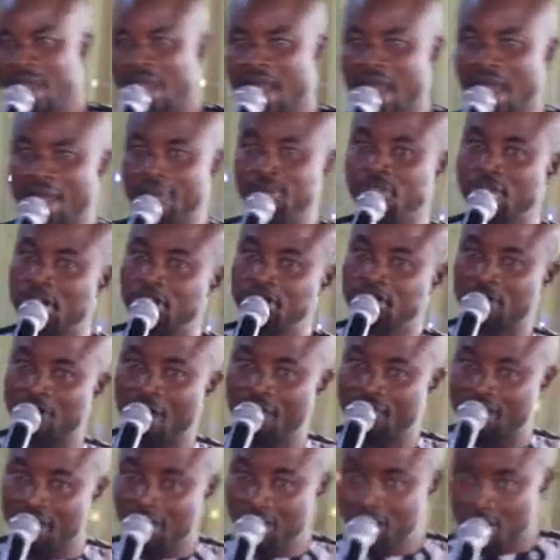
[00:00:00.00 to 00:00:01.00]
I'm just
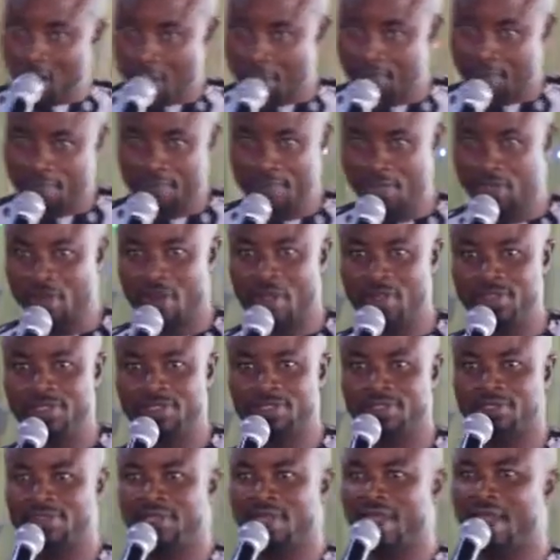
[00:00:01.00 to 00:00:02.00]
covering up
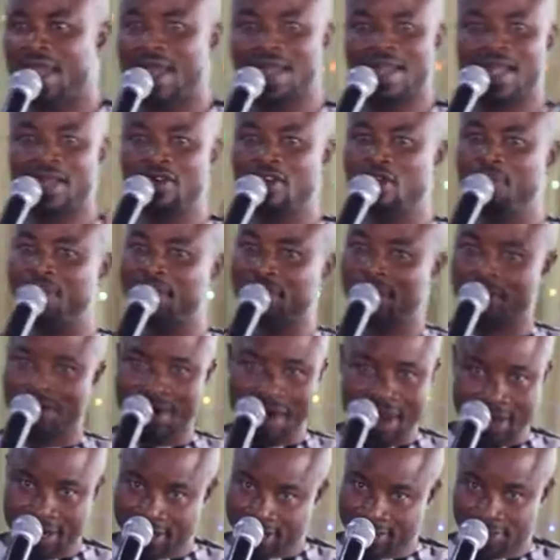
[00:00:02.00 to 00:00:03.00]
because I cannot be
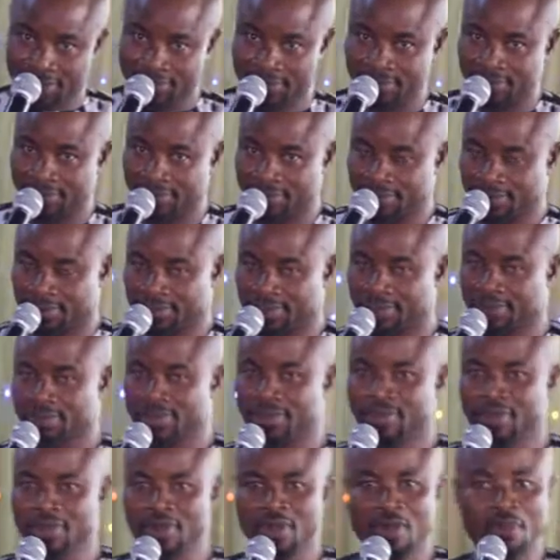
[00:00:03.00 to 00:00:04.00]
crying.
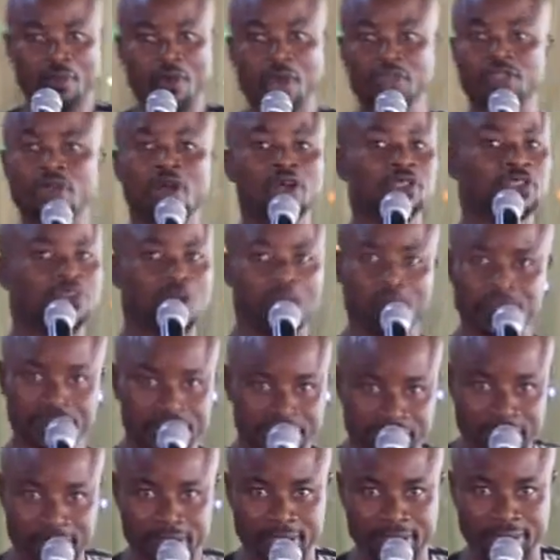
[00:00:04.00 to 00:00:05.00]
But on
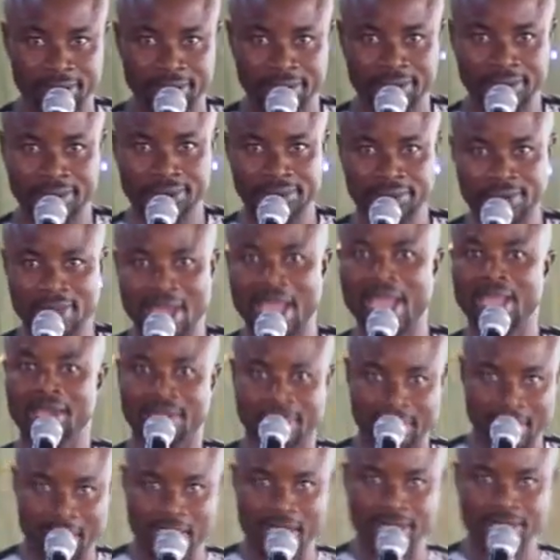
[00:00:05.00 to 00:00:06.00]
Thursday, I
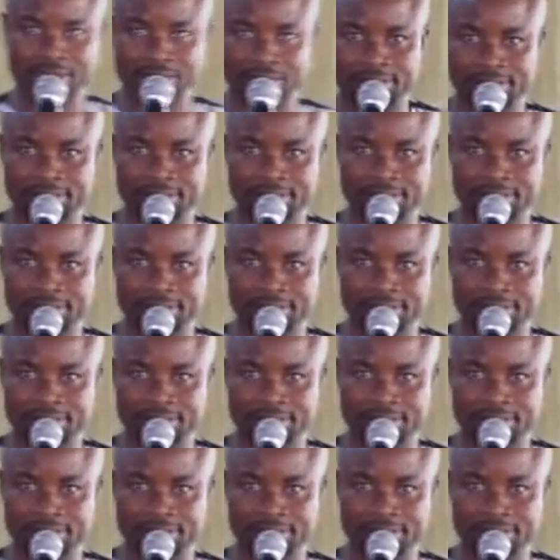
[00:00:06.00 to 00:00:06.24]
cried.